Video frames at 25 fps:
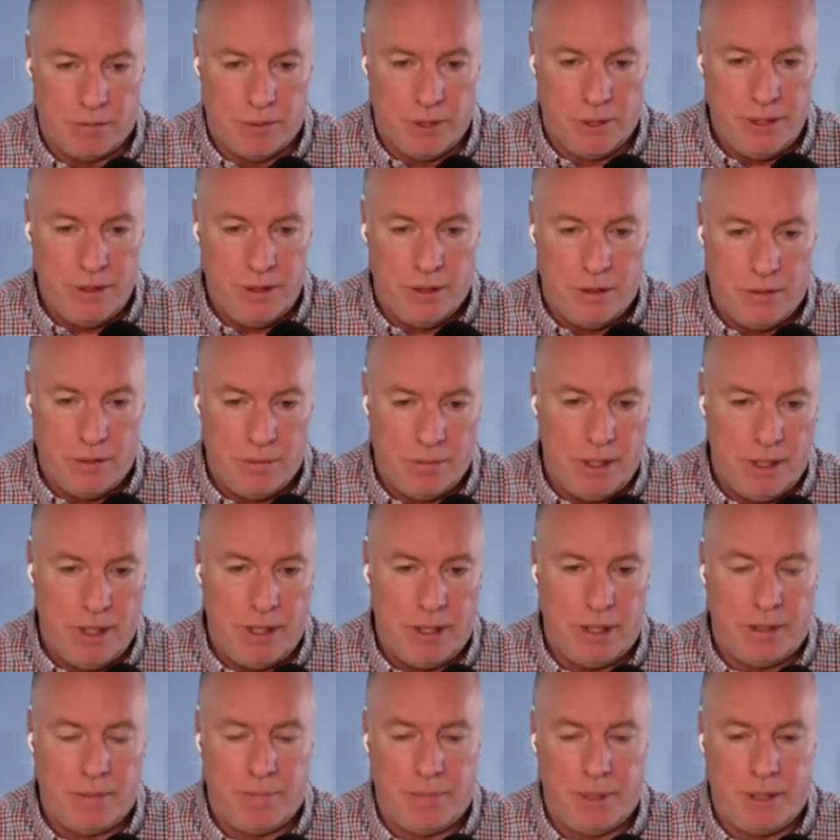We don't
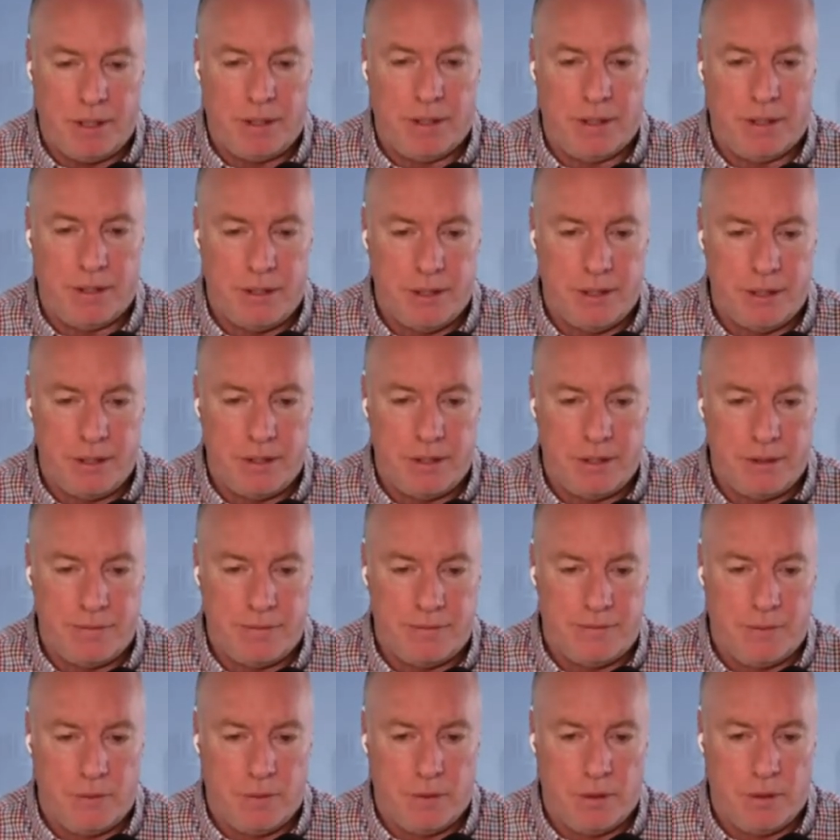make big decisions
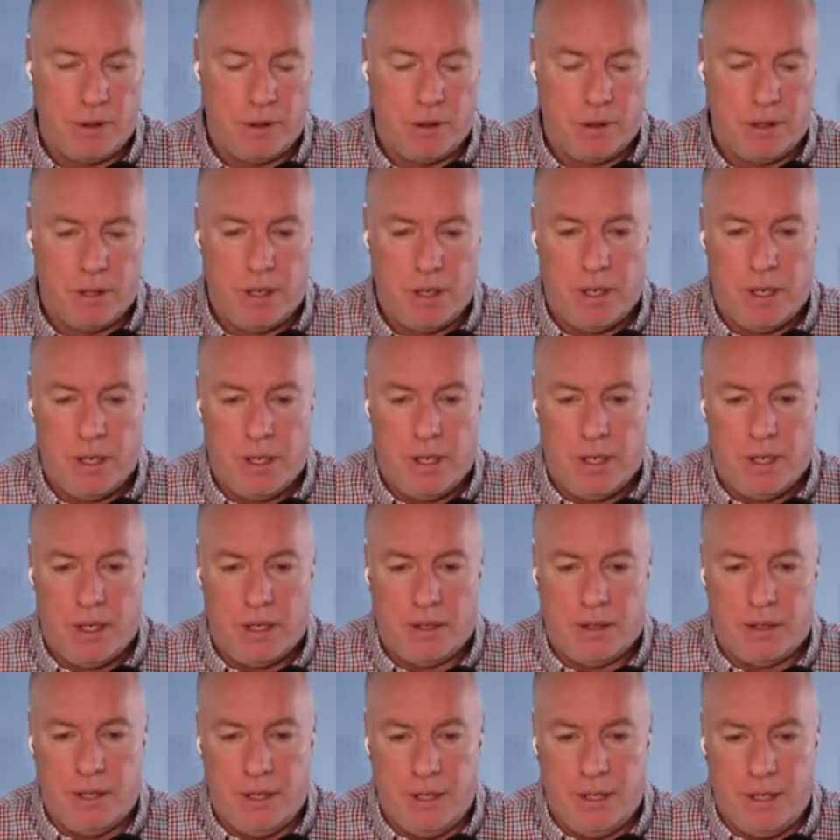for
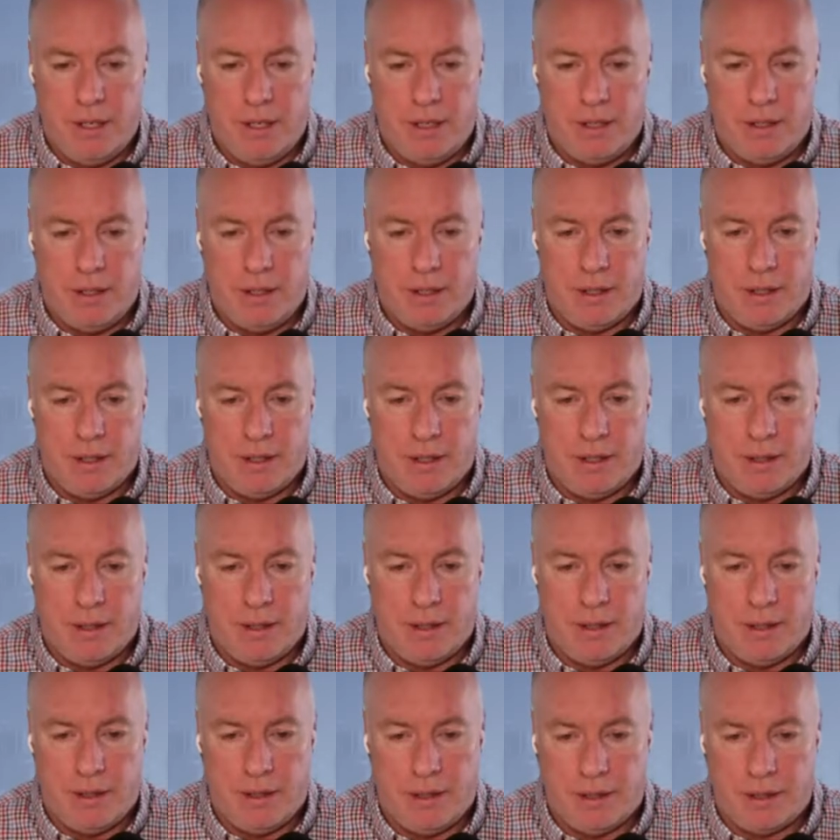the
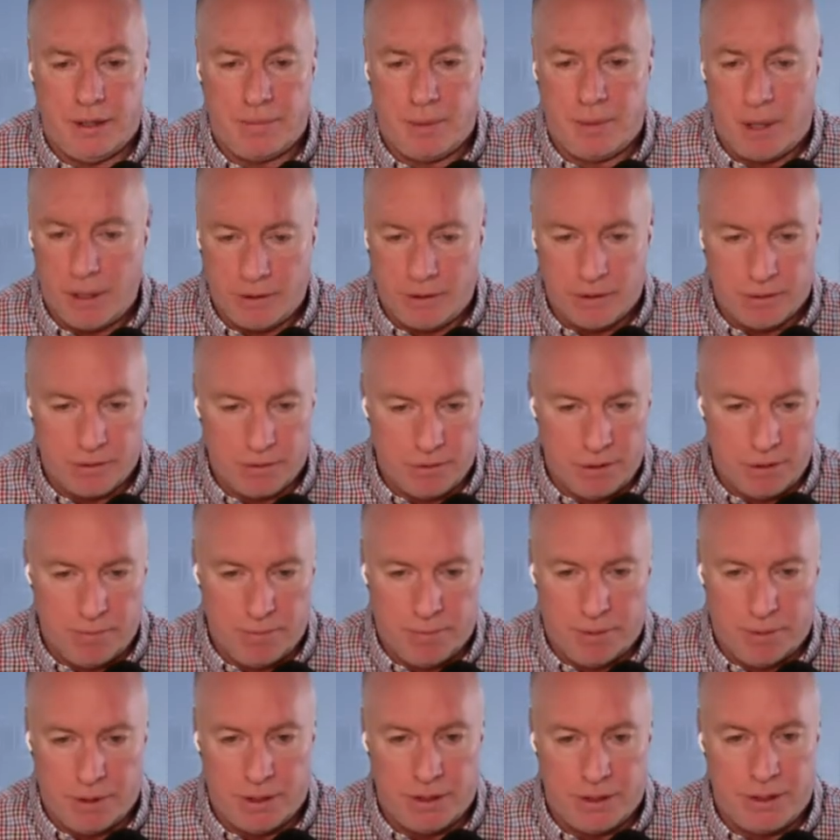sponsor
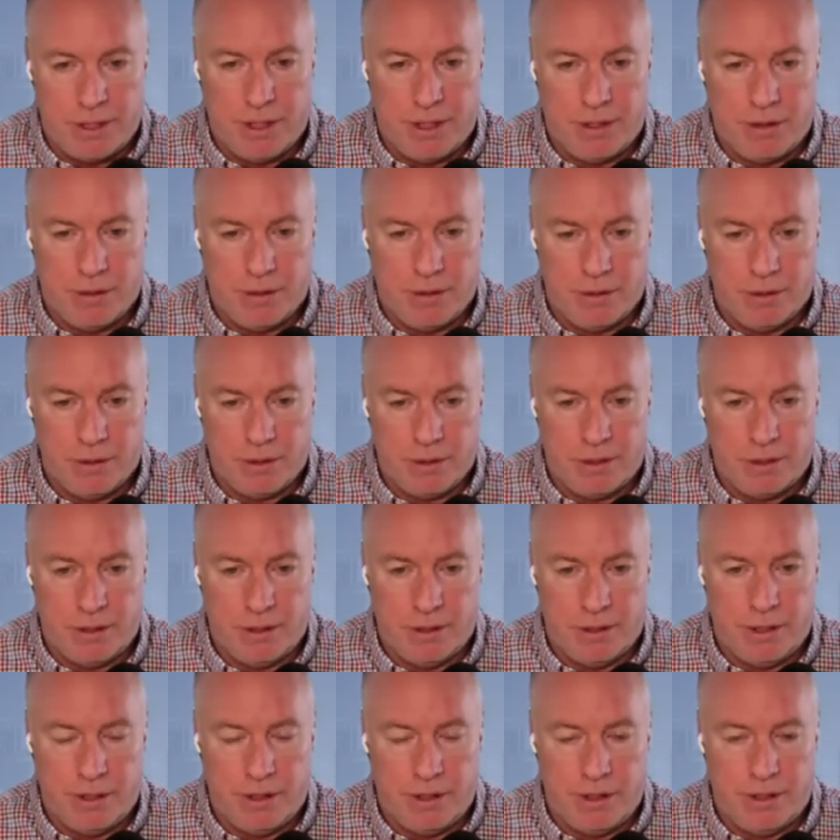group or the stakeholders
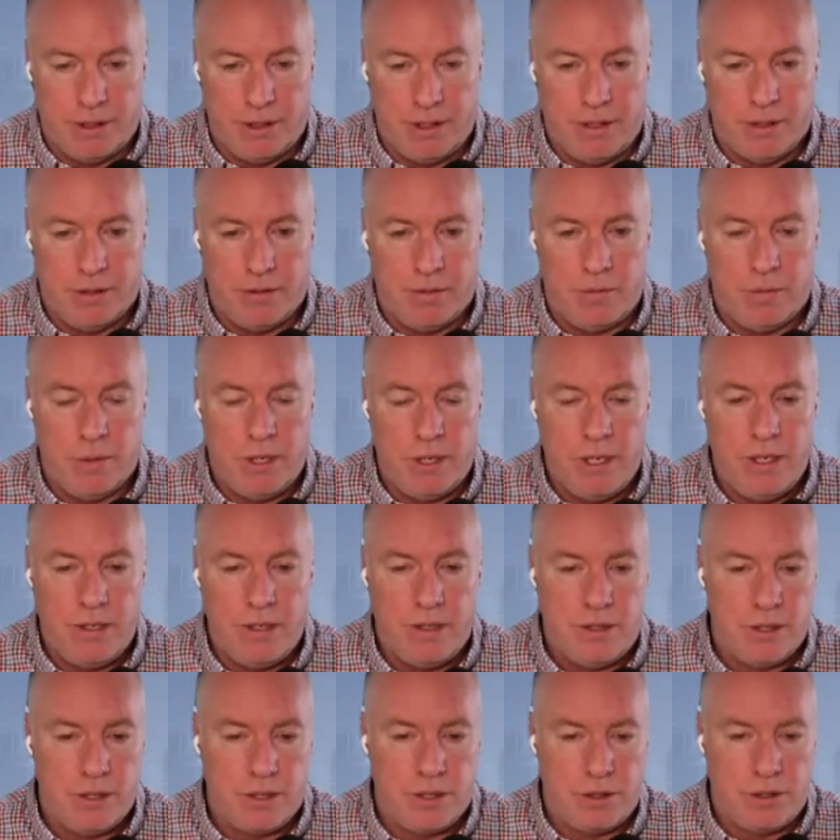in the deal. We
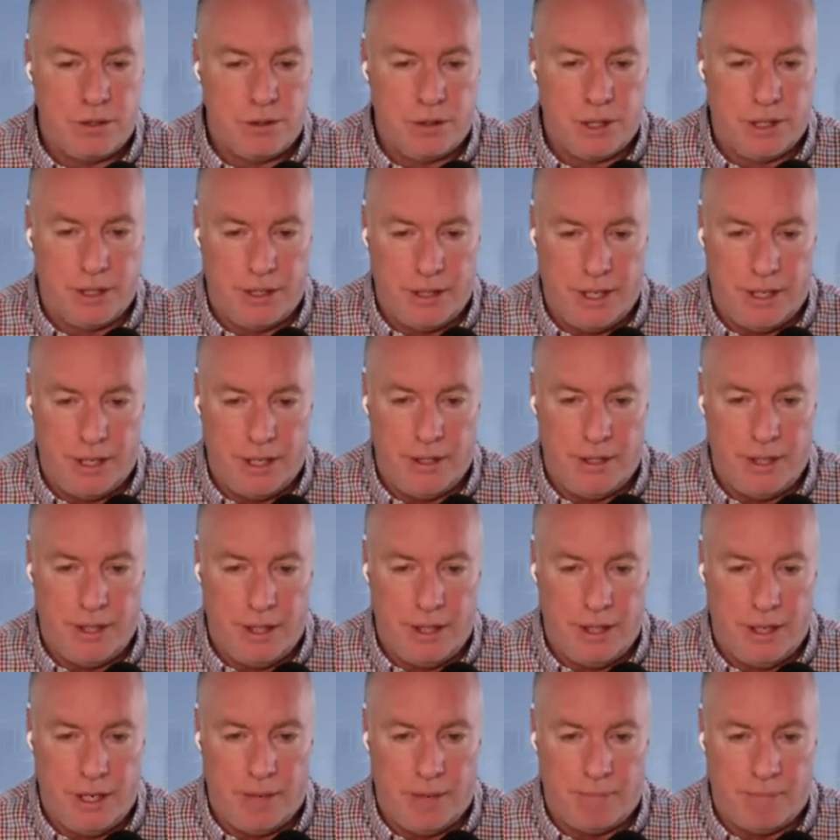just do the
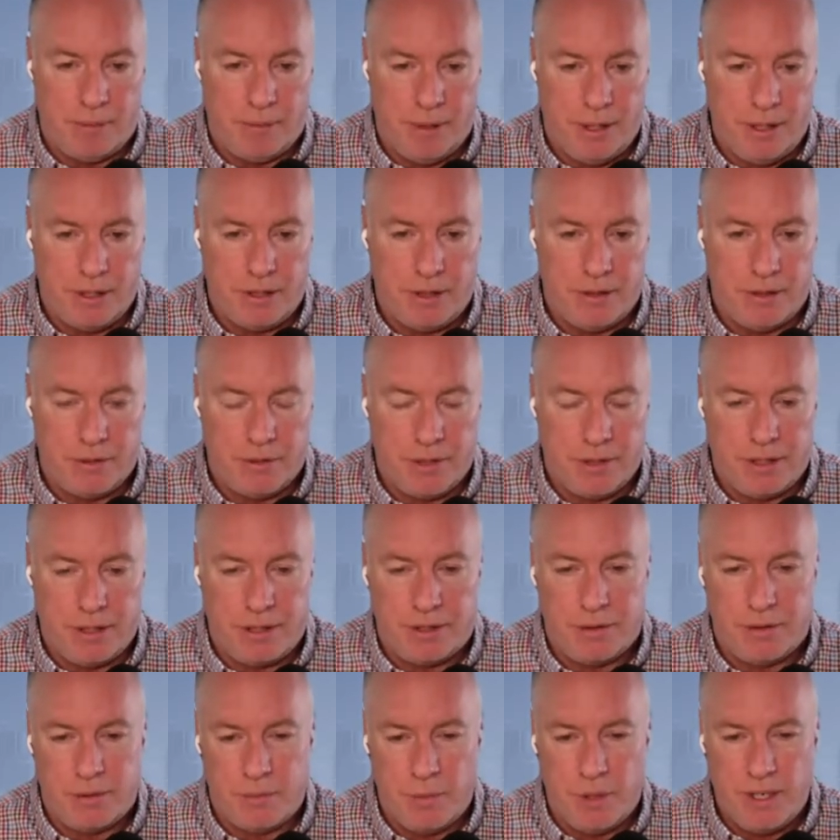day-to-day operations, right?
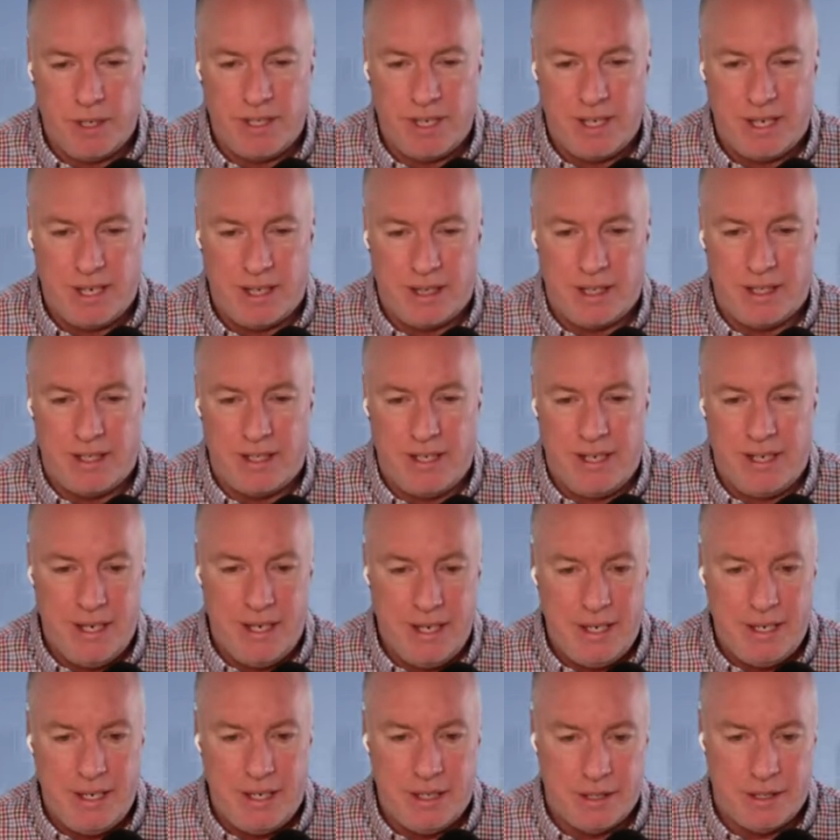So we take the
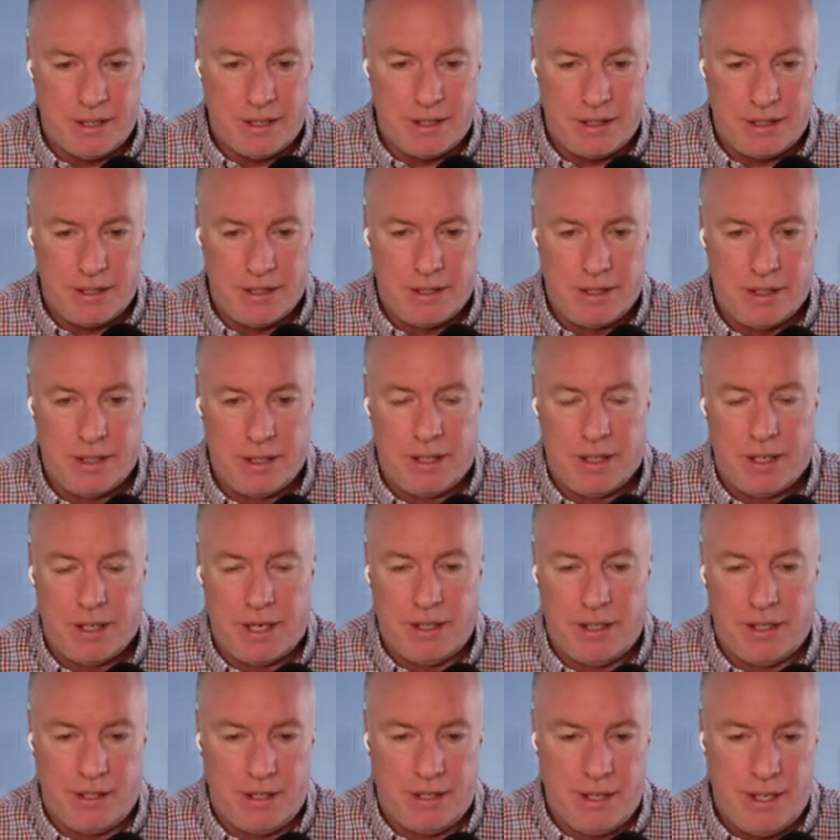tedious
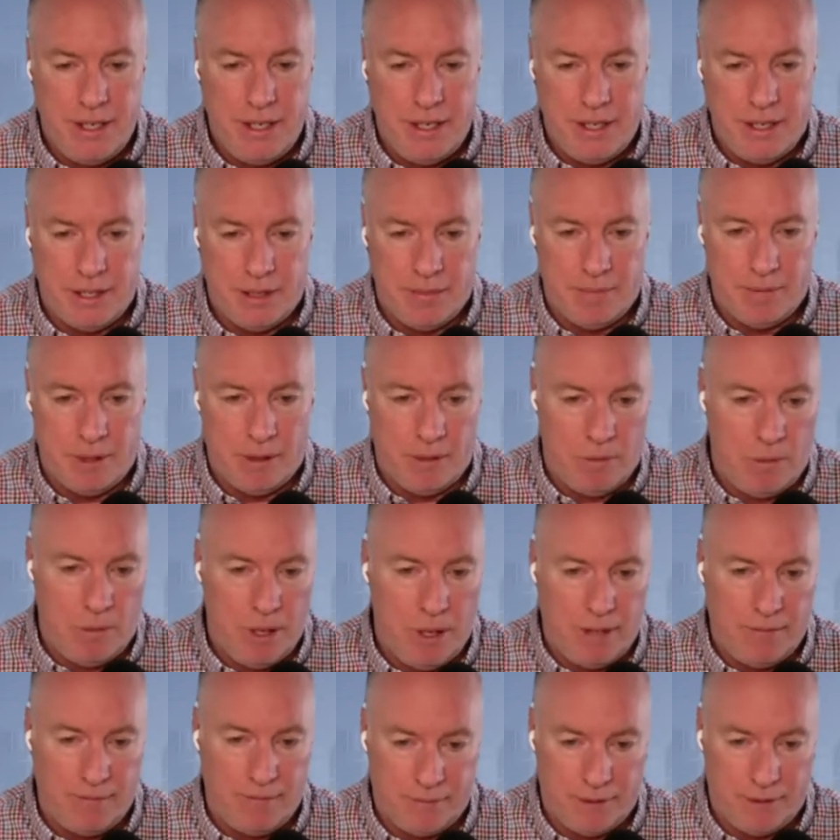and the tedium
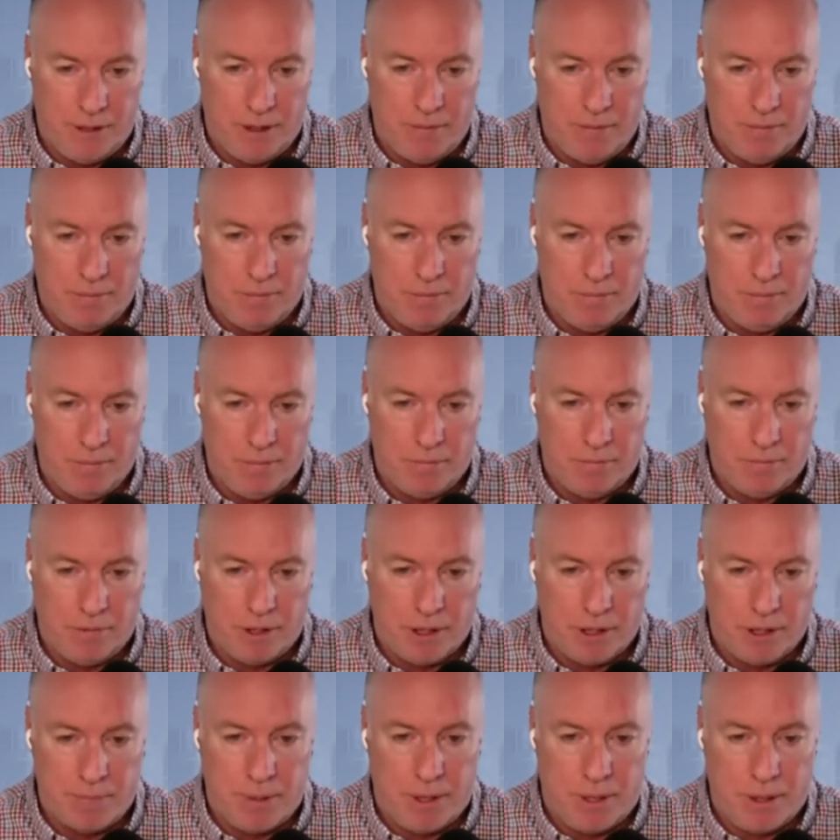away from
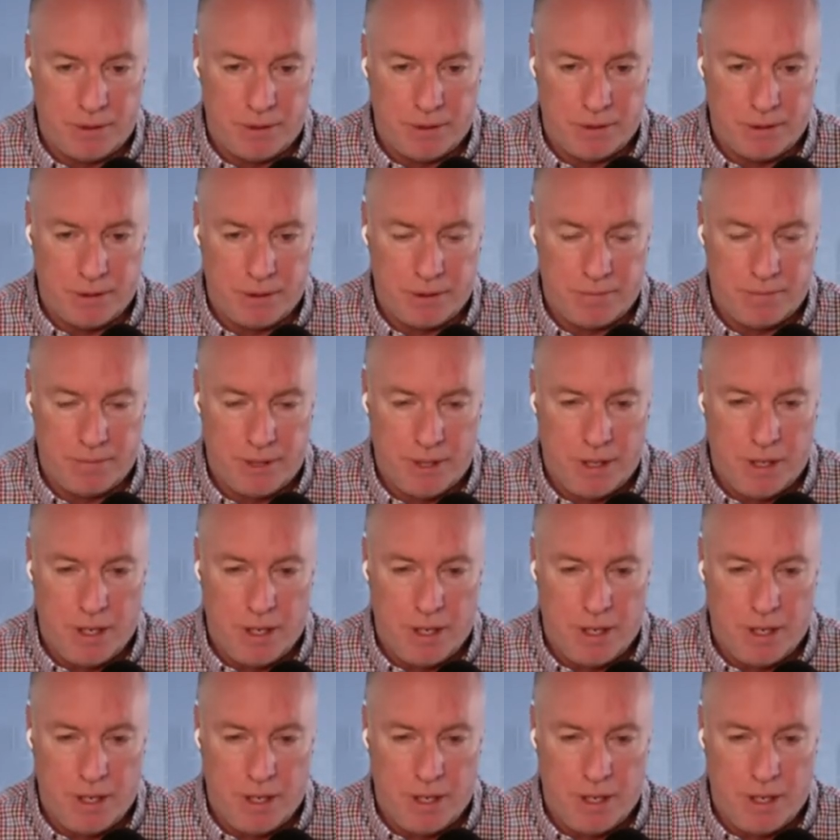the sponsors,